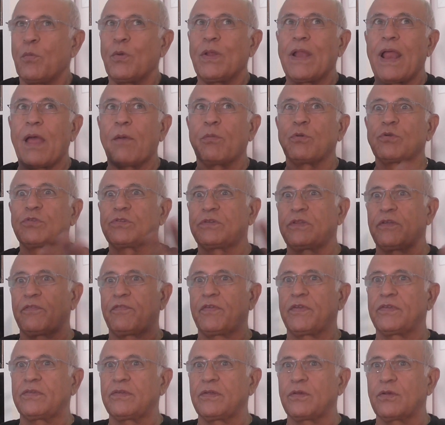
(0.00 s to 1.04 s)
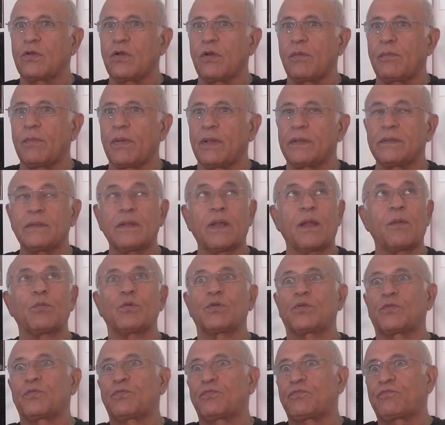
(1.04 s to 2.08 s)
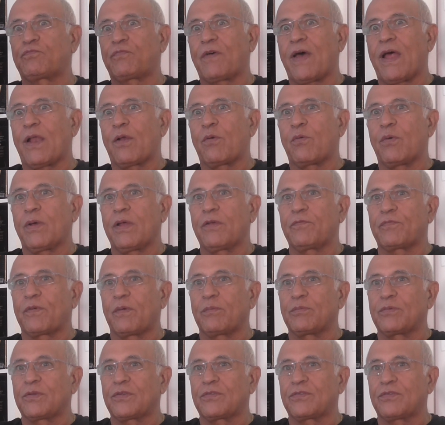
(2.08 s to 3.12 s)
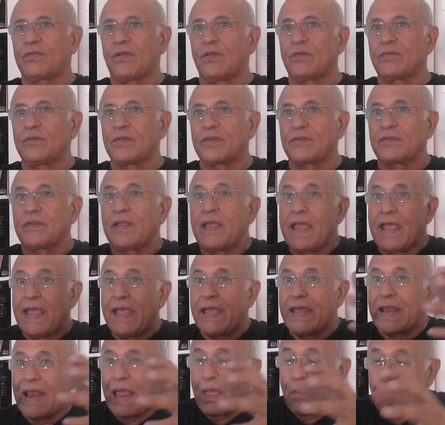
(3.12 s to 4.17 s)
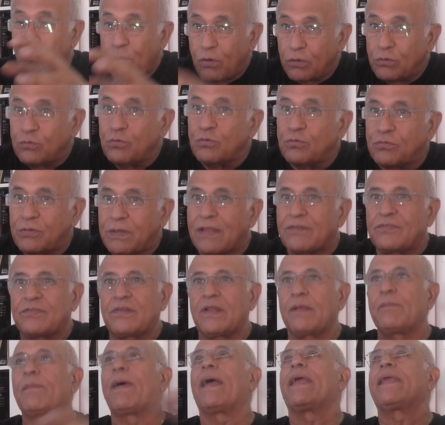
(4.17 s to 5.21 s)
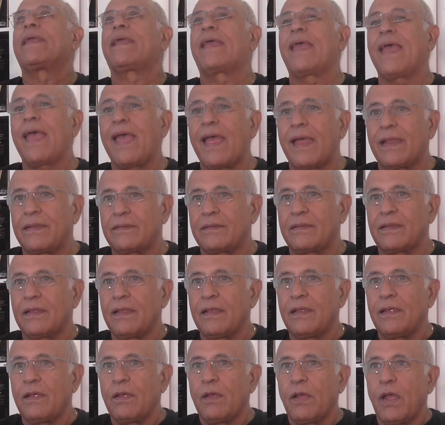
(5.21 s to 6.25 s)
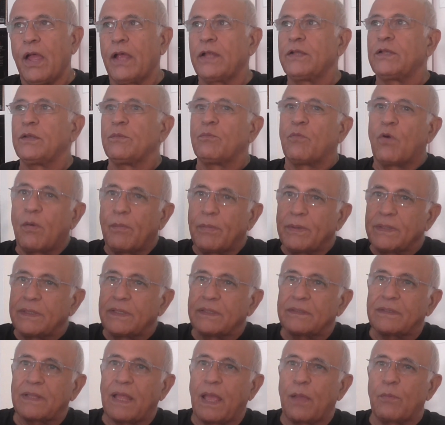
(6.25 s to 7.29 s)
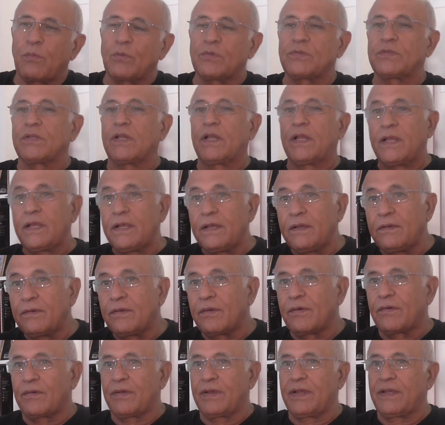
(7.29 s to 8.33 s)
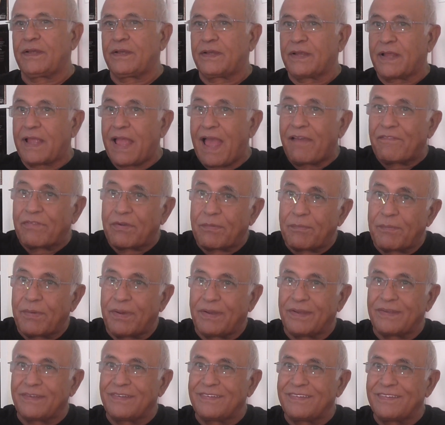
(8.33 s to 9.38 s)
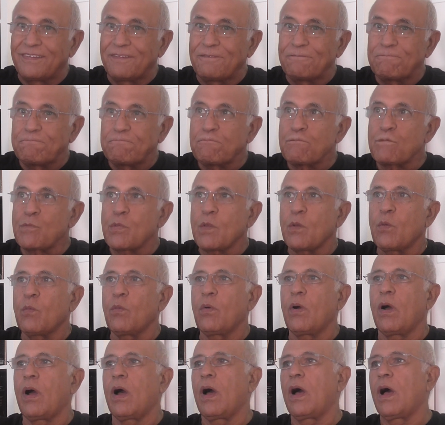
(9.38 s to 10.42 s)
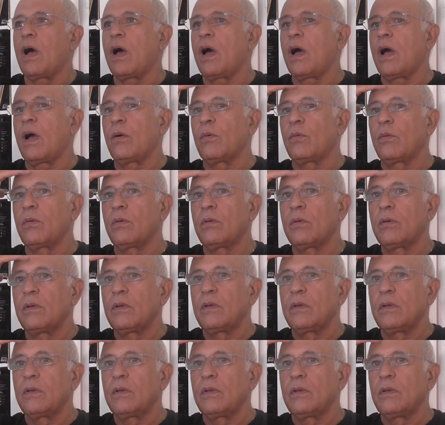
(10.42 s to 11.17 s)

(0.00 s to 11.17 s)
When I was division commander, I was far away from the soldiers and I want to touch them, I can't. And the moment that I was a leader in the government, wow,